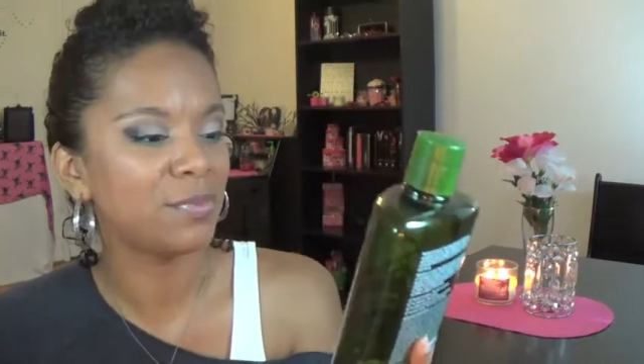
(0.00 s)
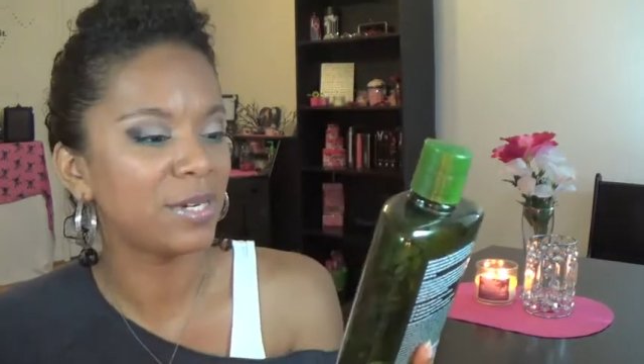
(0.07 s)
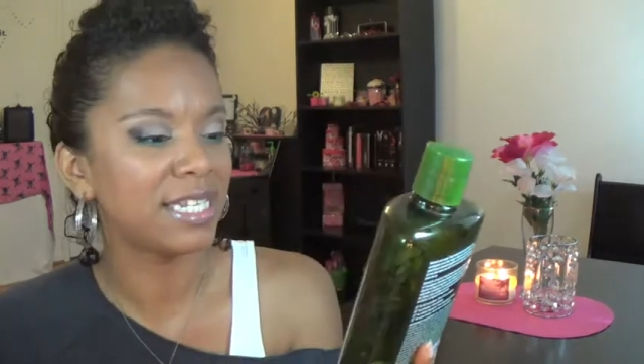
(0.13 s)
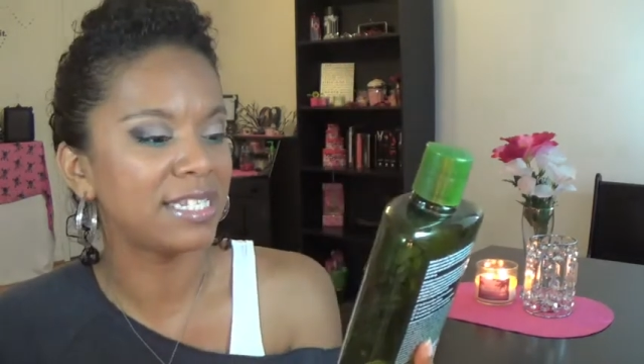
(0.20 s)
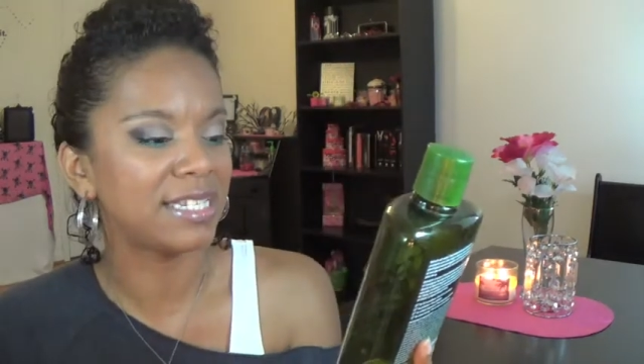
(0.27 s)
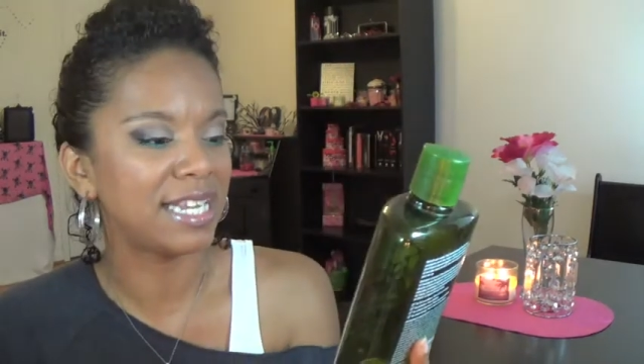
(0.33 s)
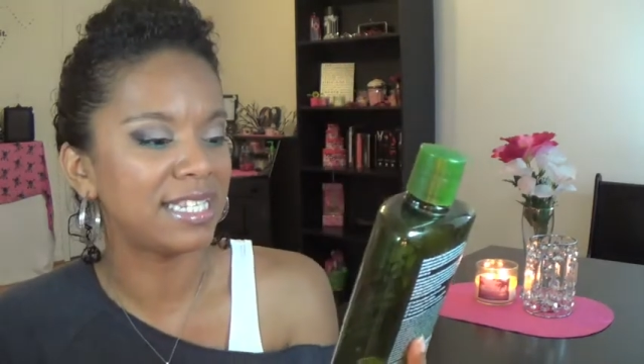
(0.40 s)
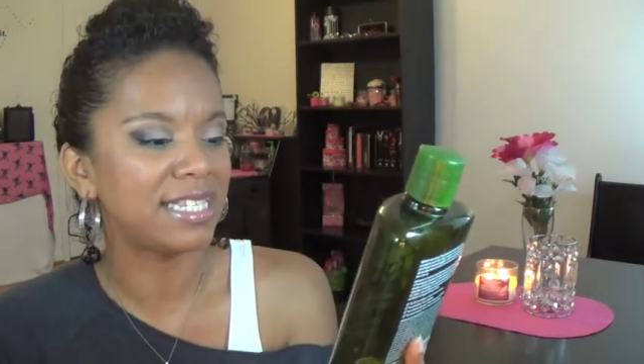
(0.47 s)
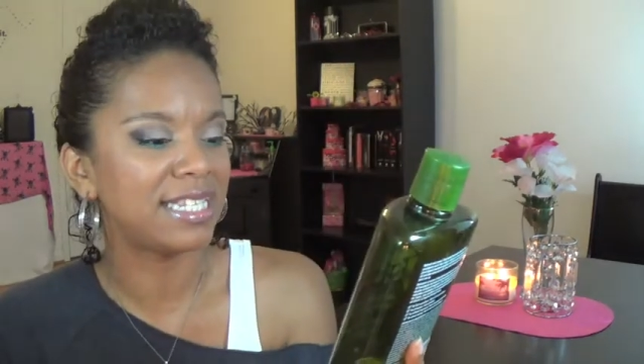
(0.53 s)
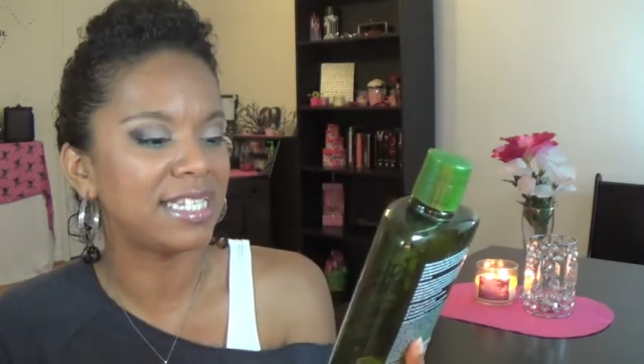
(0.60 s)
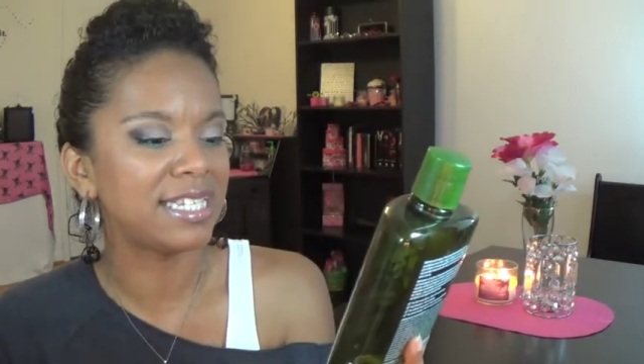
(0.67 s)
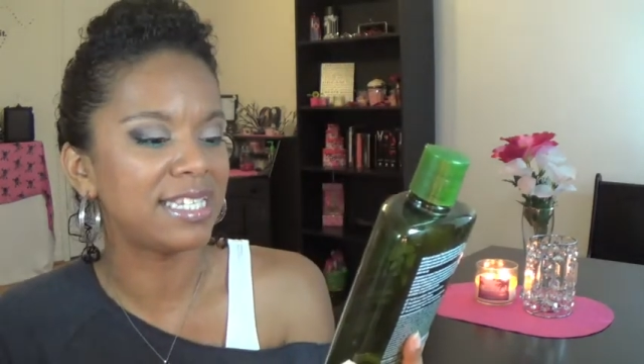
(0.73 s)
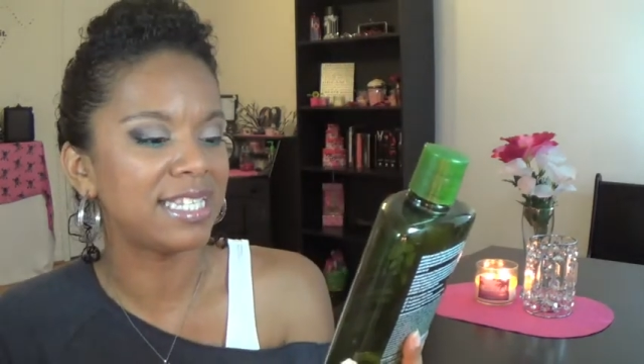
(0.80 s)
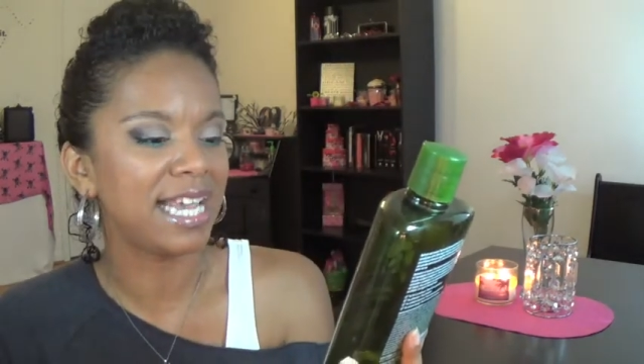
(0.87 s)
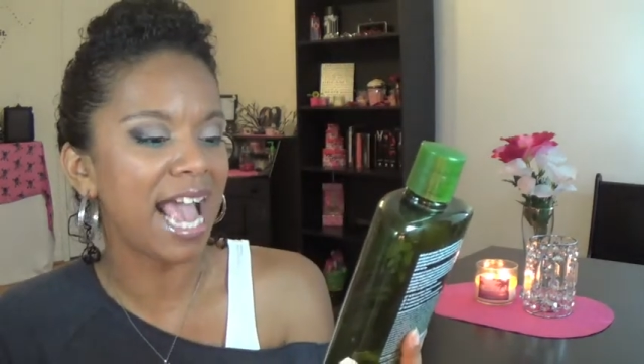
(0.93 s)
What is this?
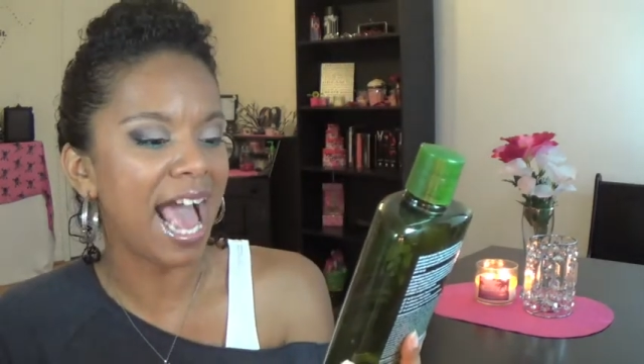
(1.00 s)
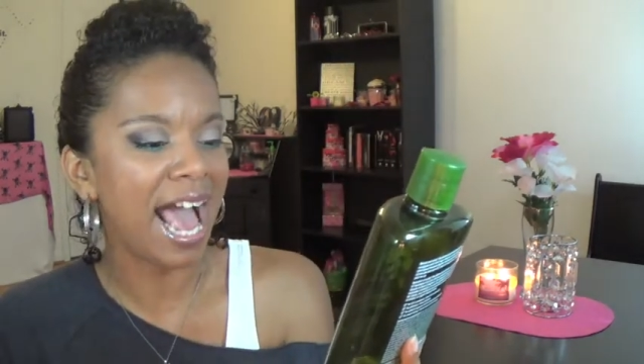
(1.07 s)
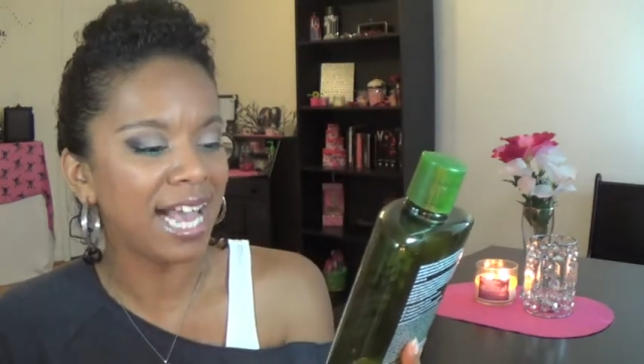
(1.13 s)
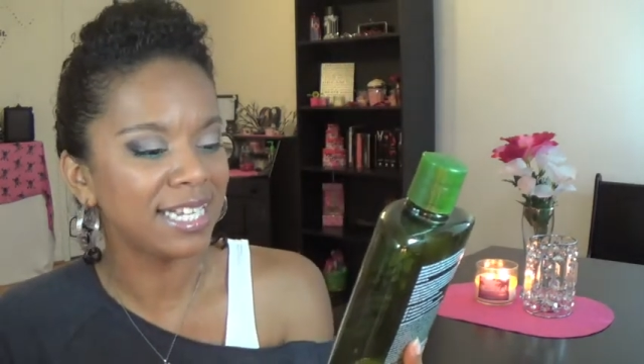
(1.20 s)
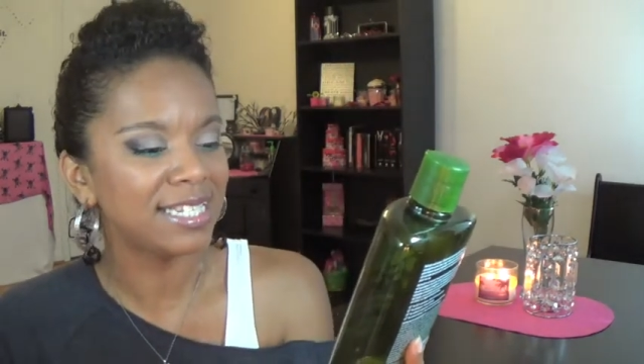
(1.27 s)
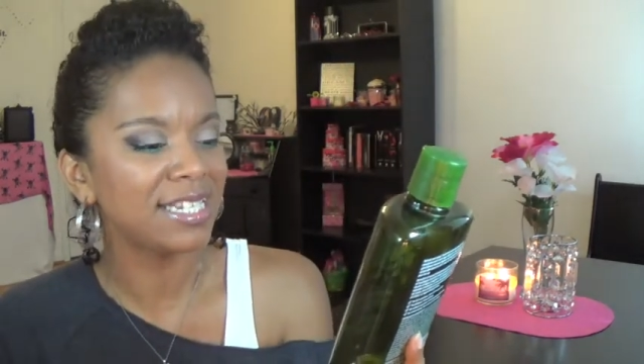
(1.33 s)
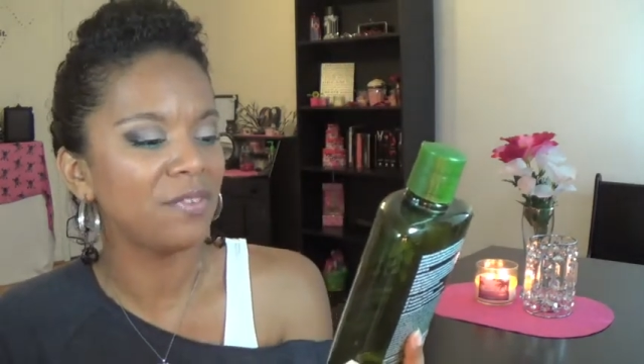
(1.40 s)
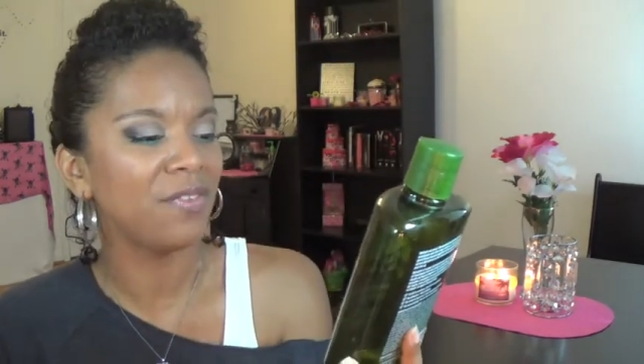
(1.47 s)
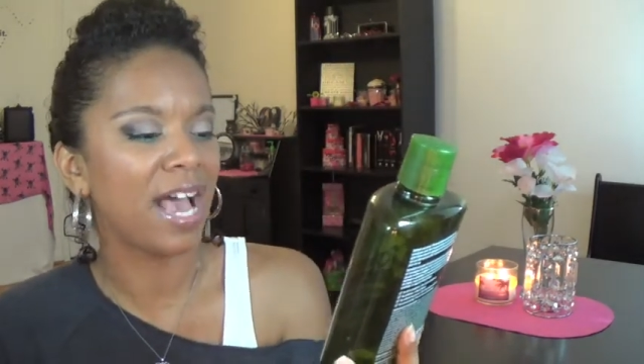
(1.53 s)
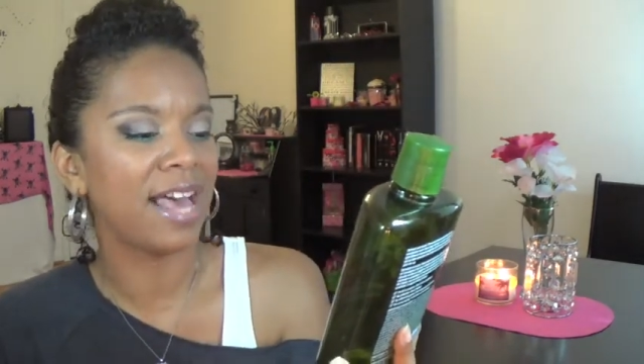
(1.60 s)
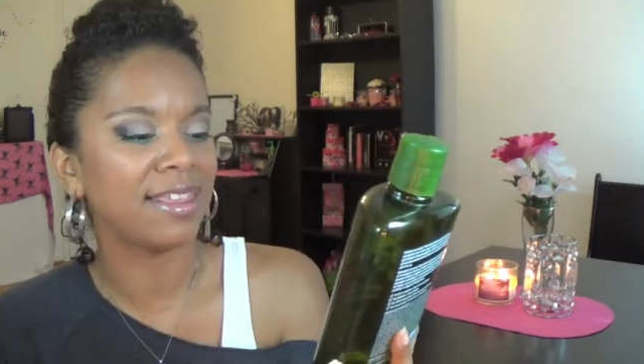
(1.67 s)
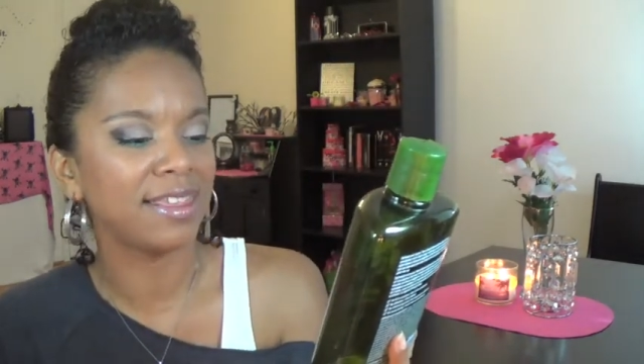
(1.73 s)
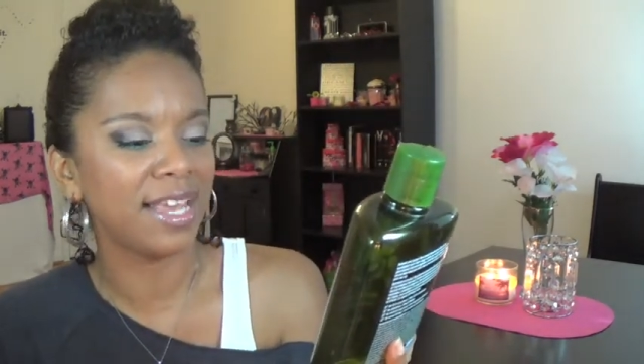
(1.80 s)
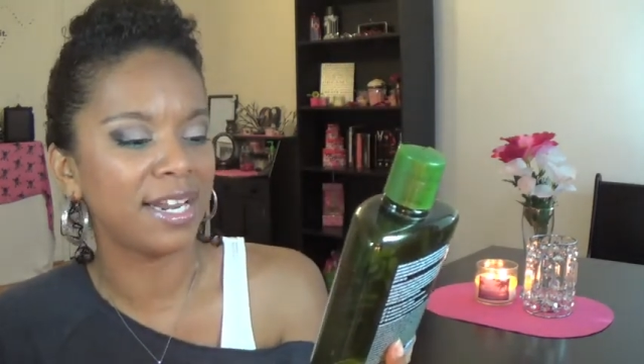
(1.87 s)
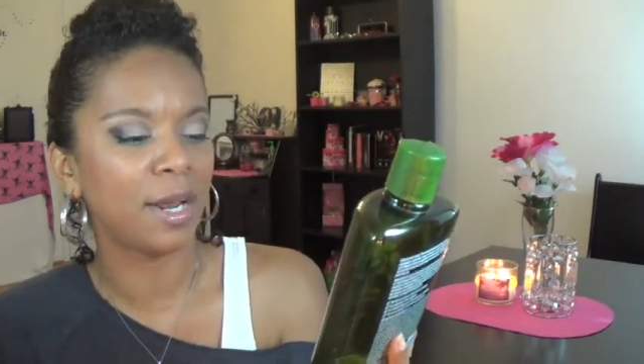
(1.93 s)
This is the Active
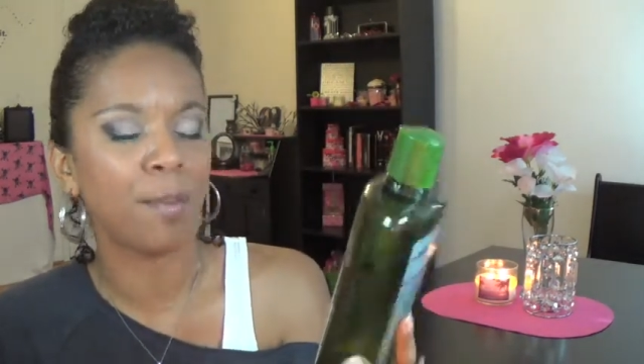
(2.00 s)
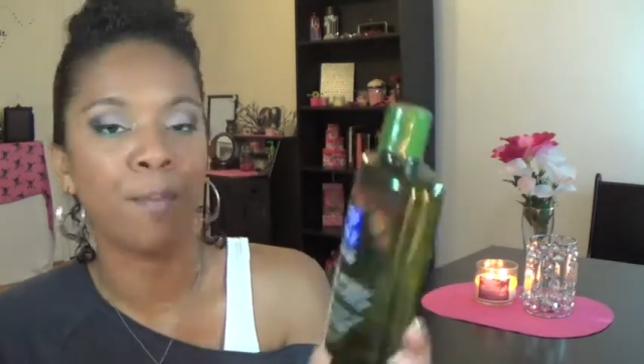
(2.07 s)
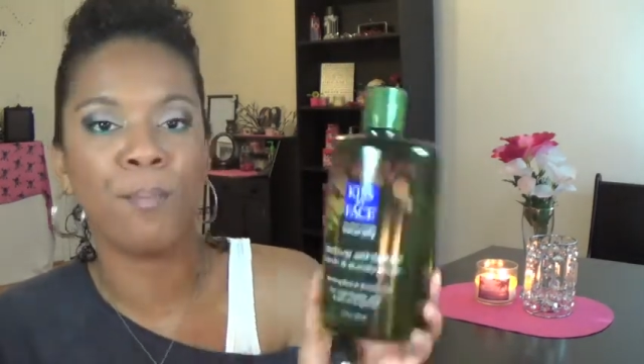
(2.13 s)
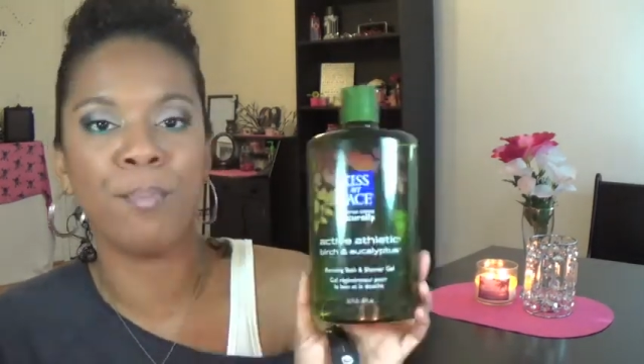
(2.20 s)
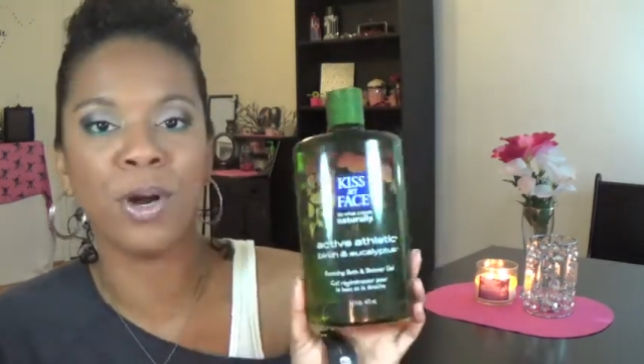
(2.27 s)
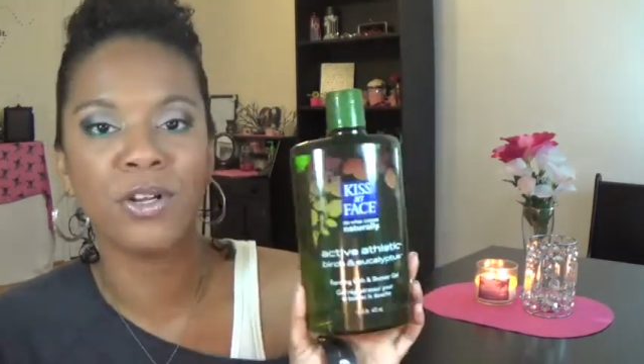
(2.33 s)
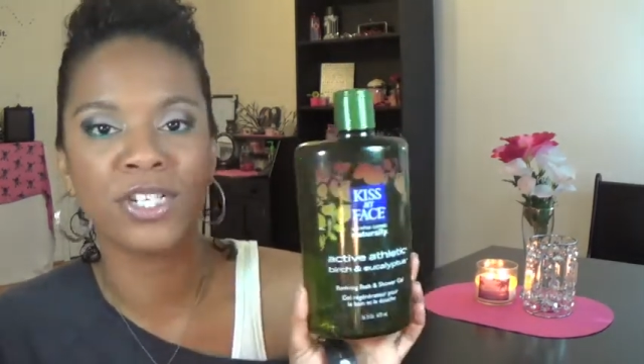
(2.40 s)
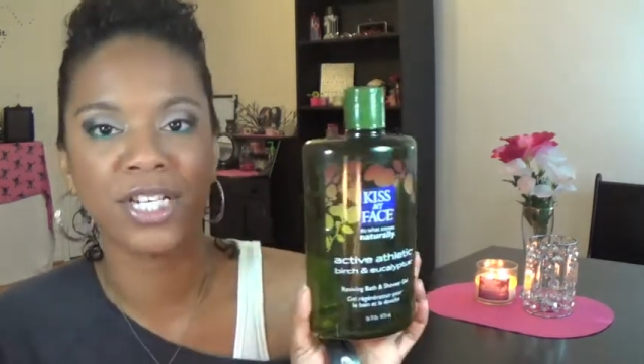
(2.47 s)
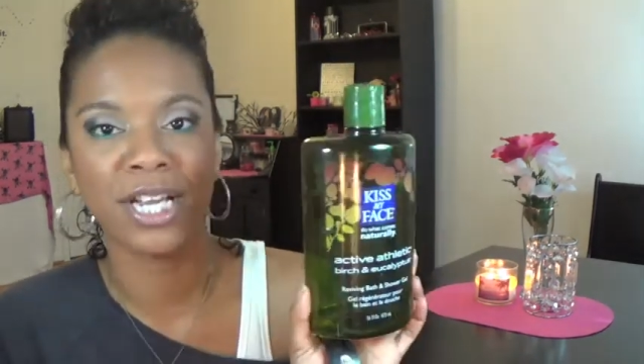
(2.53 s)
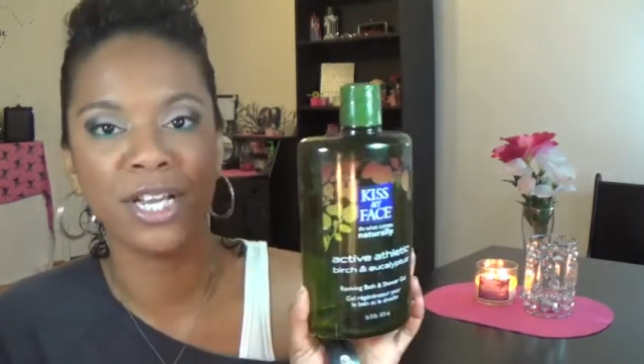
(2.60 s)
Athletic Birch